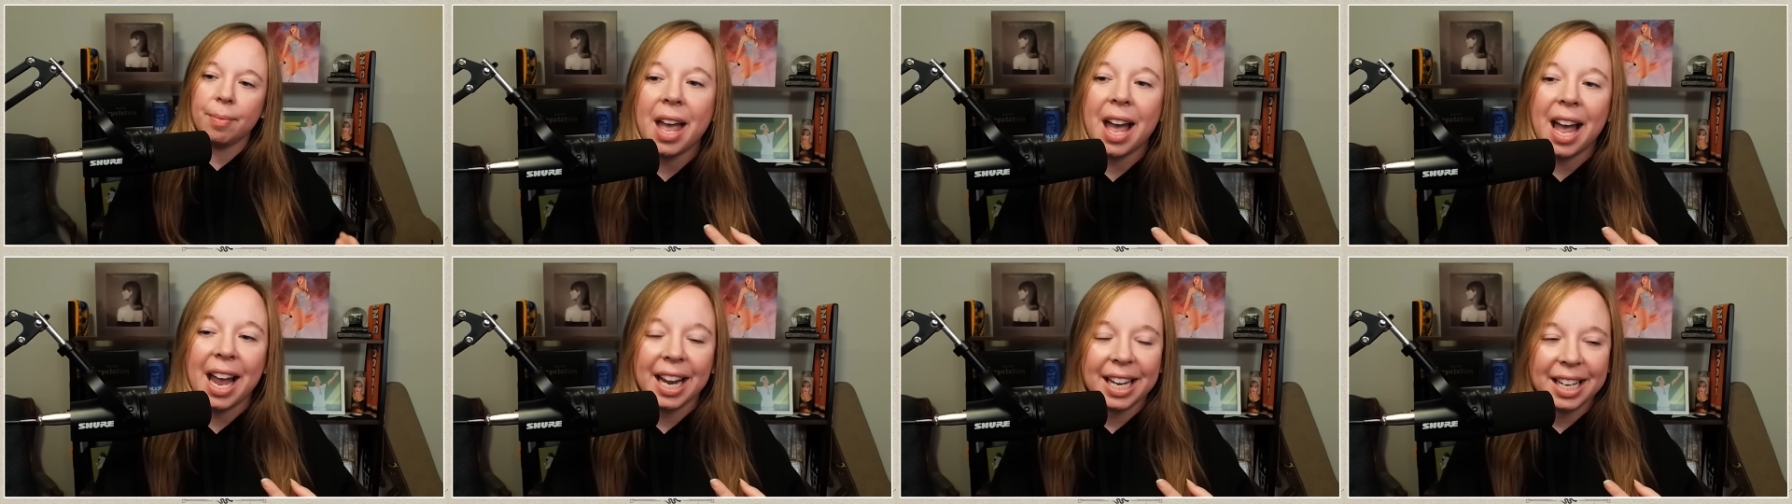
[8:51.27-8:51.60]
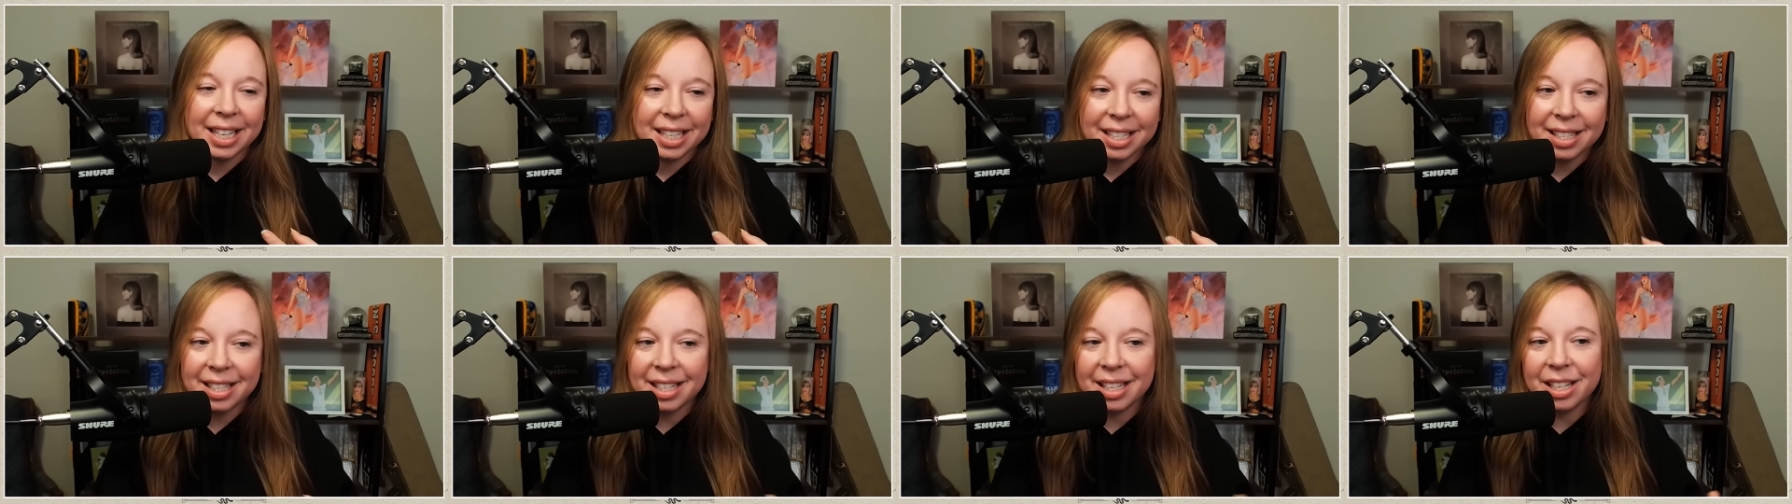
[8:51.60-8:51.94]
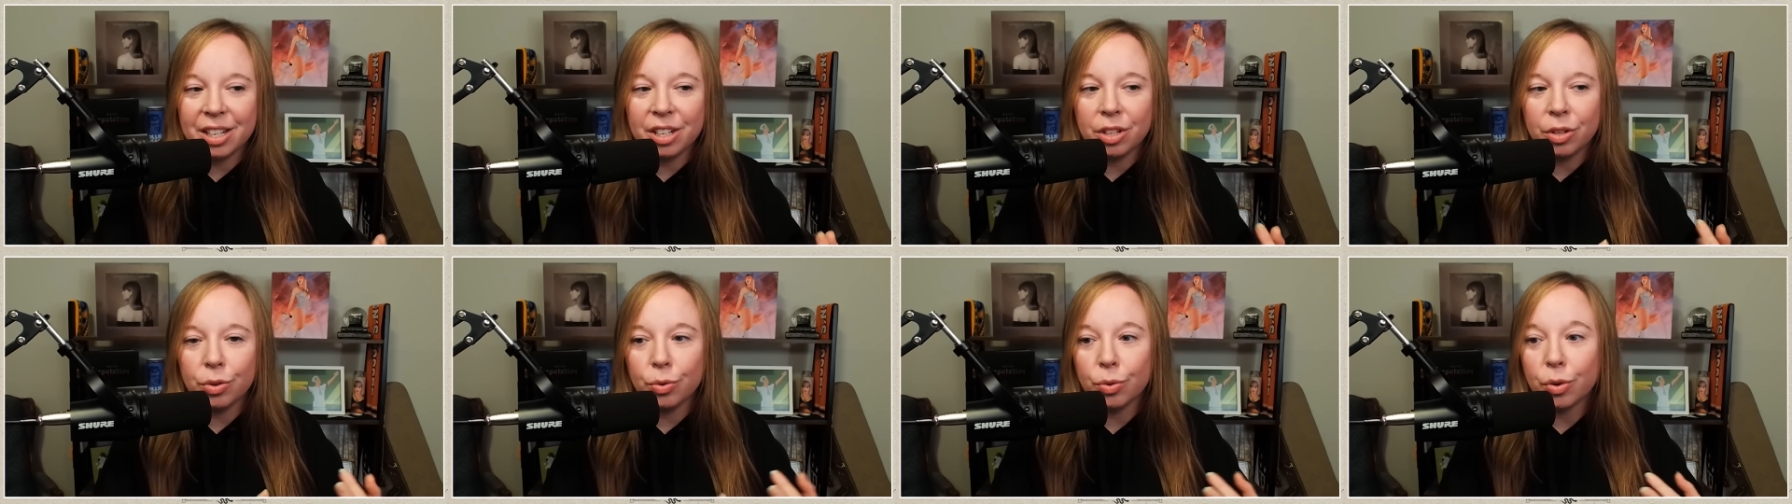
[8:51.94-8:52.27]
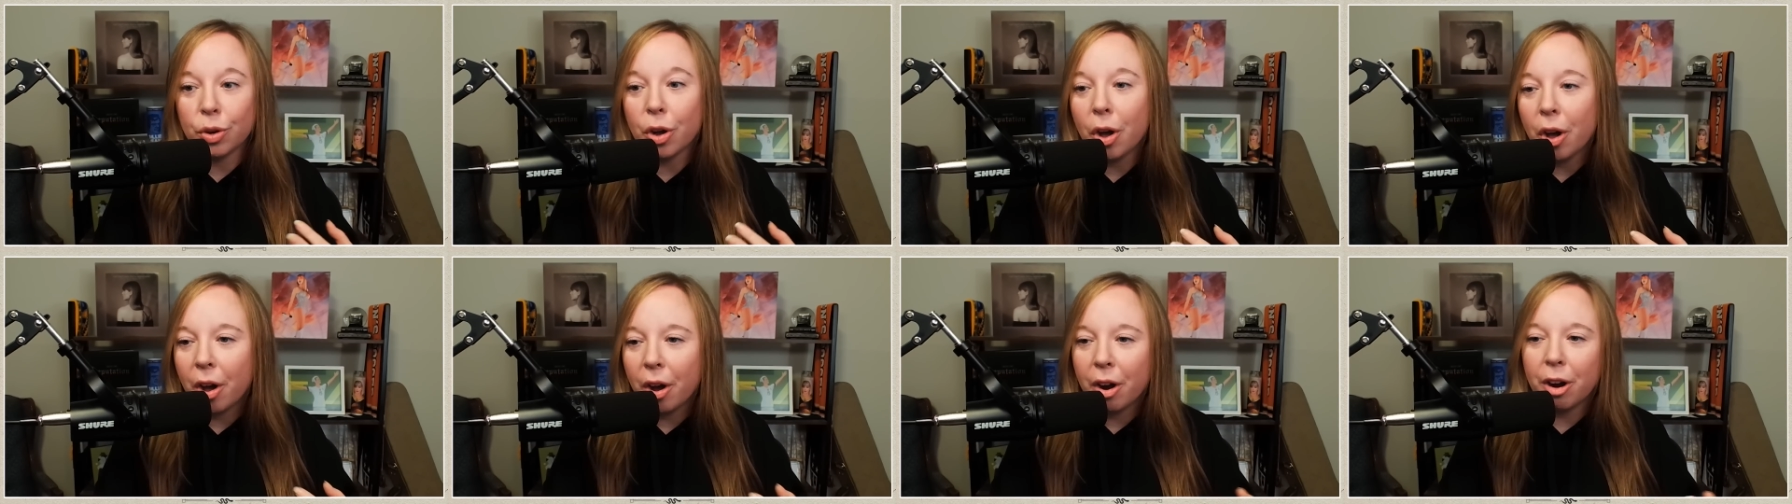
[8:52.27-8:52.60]
I Can See You,
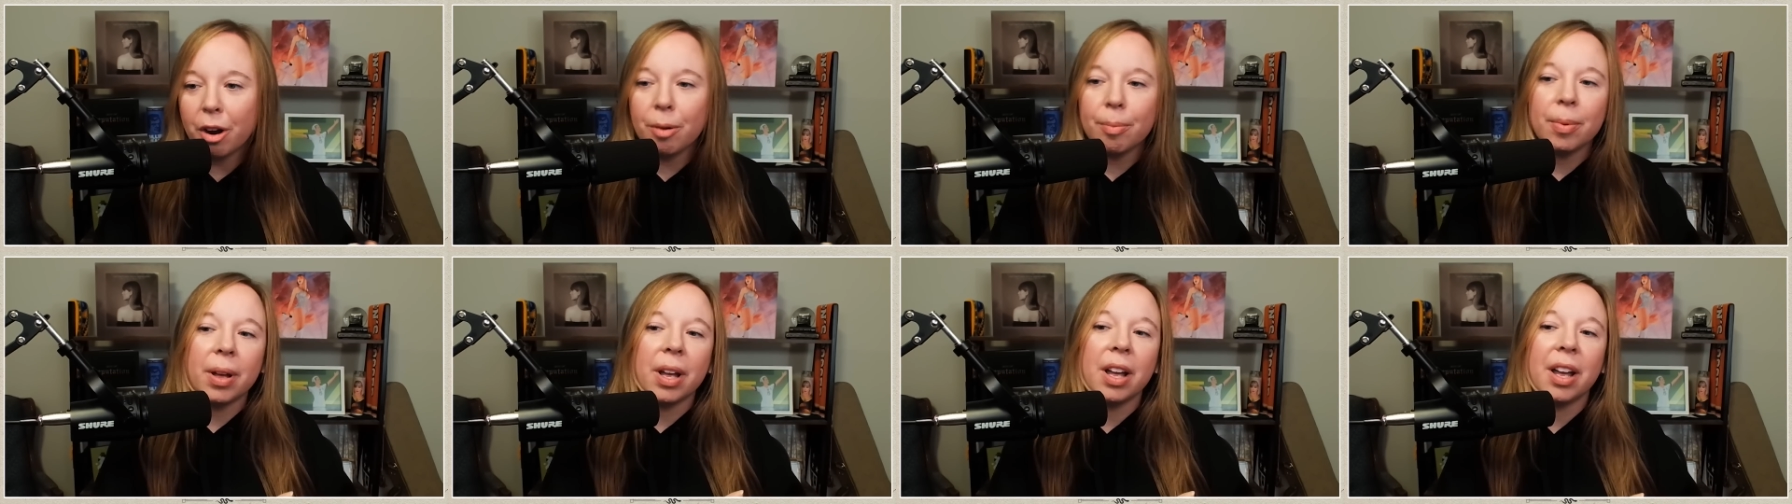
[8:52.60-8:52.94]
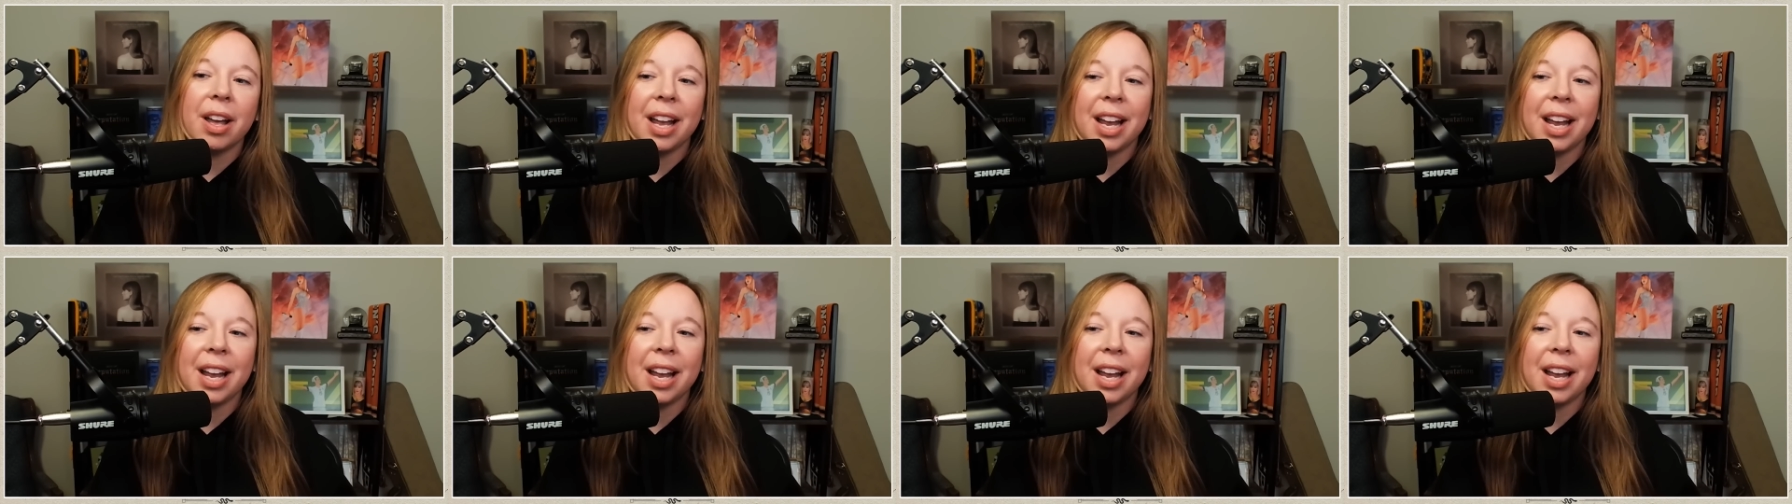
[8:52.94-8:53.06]
Karma,